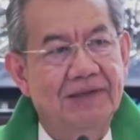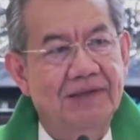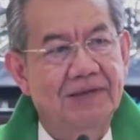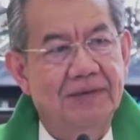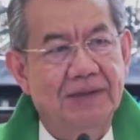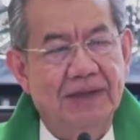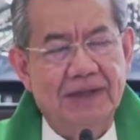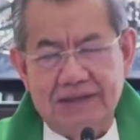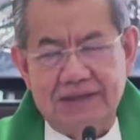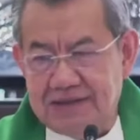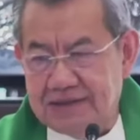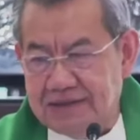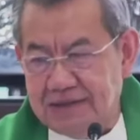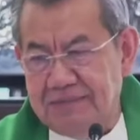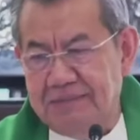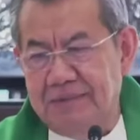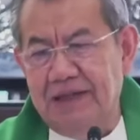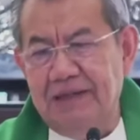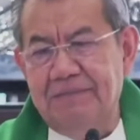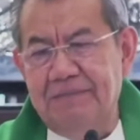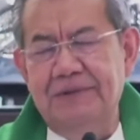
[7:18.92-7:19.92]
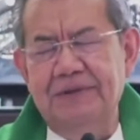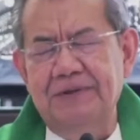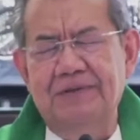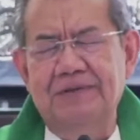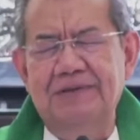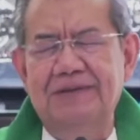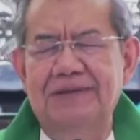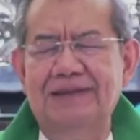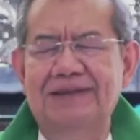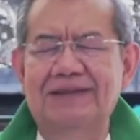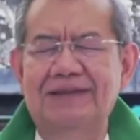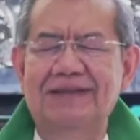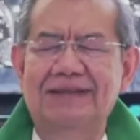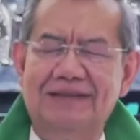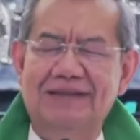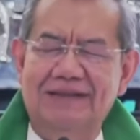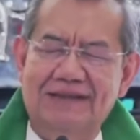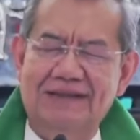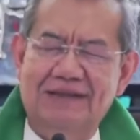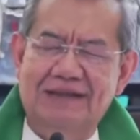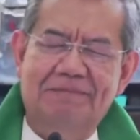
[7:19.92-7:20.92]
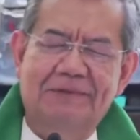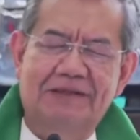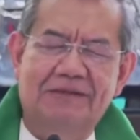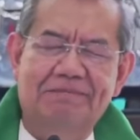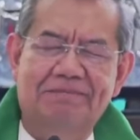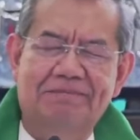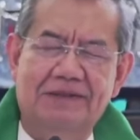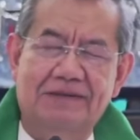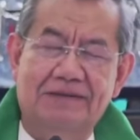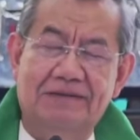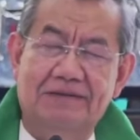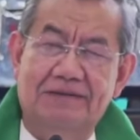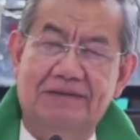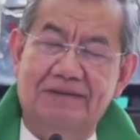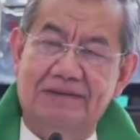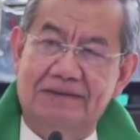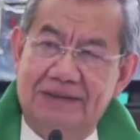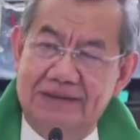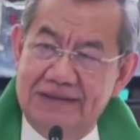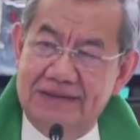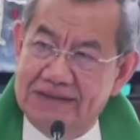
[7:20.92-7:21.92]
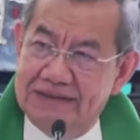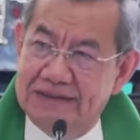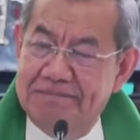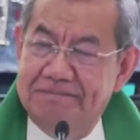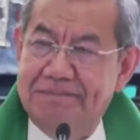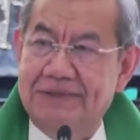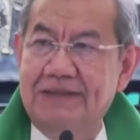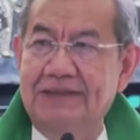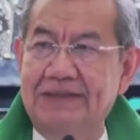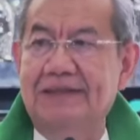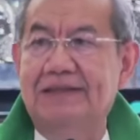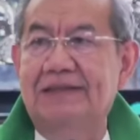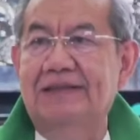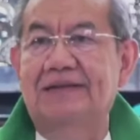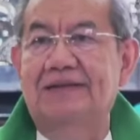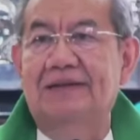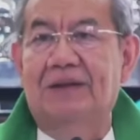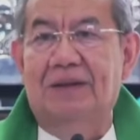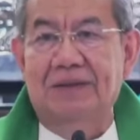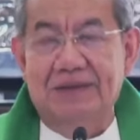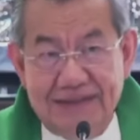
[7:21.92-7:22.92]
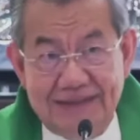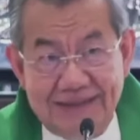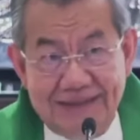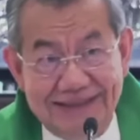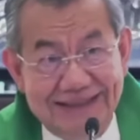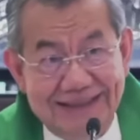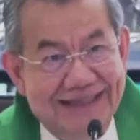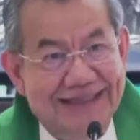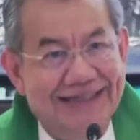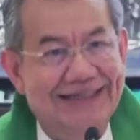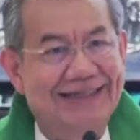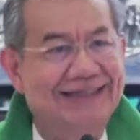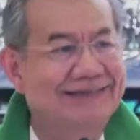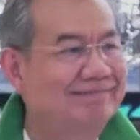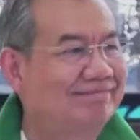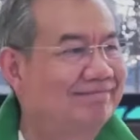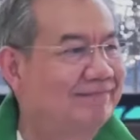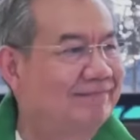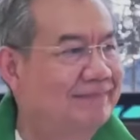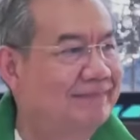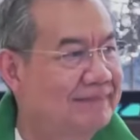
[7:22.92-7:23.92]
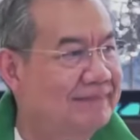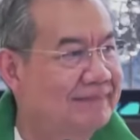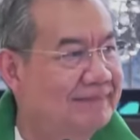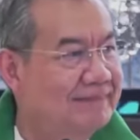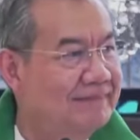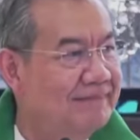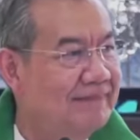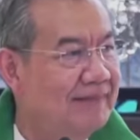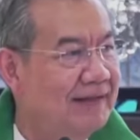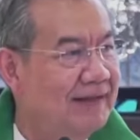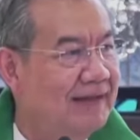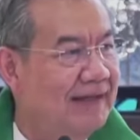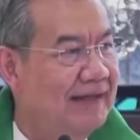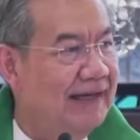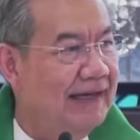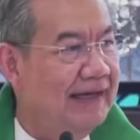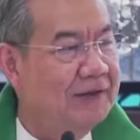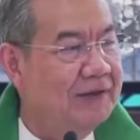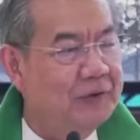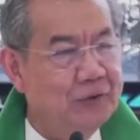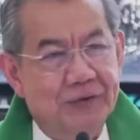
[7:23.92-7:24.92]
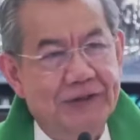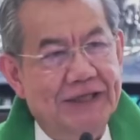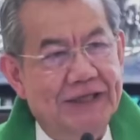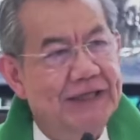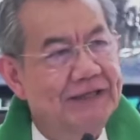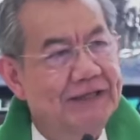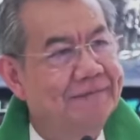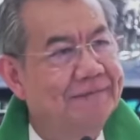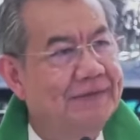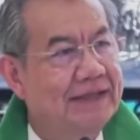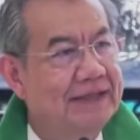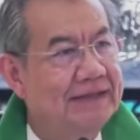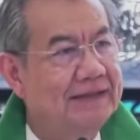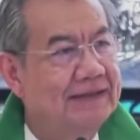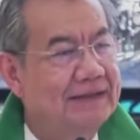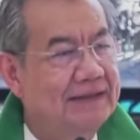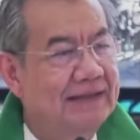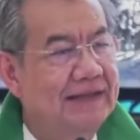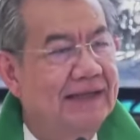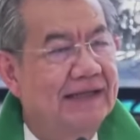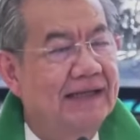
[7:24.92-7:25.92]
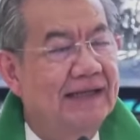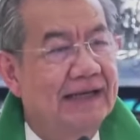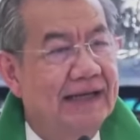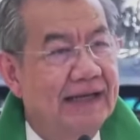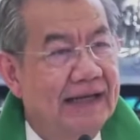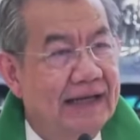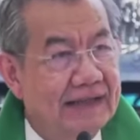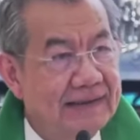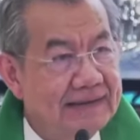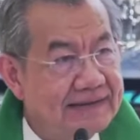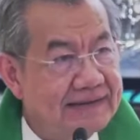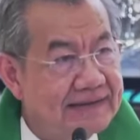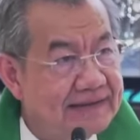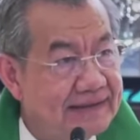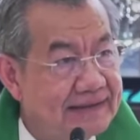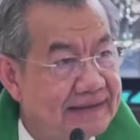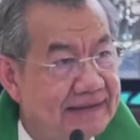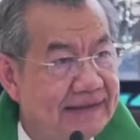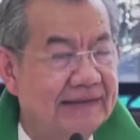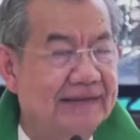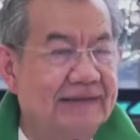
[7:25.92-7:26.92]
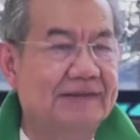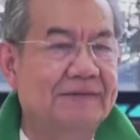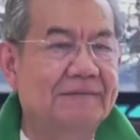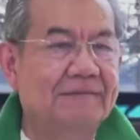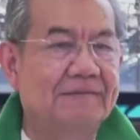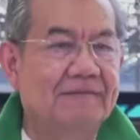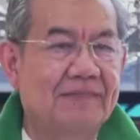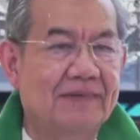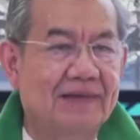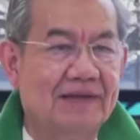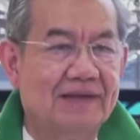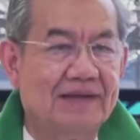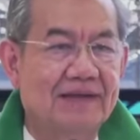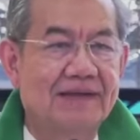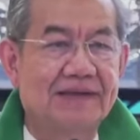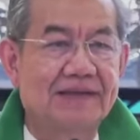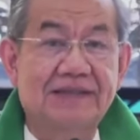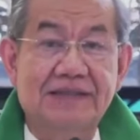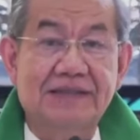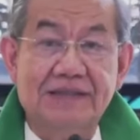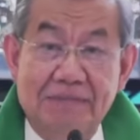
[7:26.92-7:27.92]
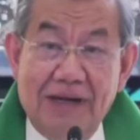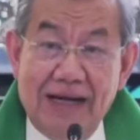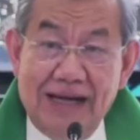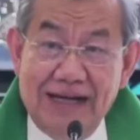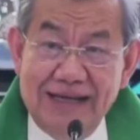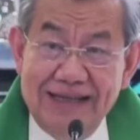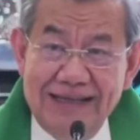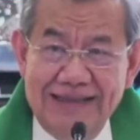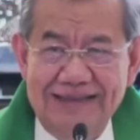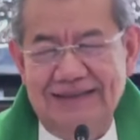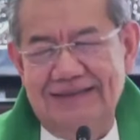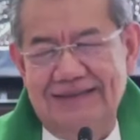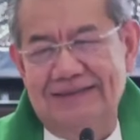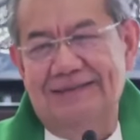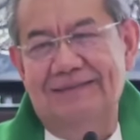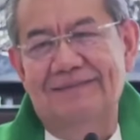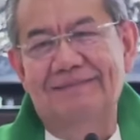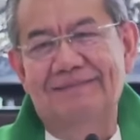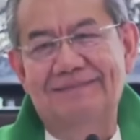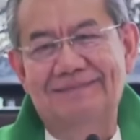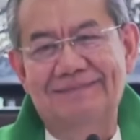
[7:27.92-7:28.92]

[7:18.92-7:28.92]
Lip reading: Yung extra mile po, yung hindi na dapat, pero nandiyan pa, di sige. And to give that extra smile.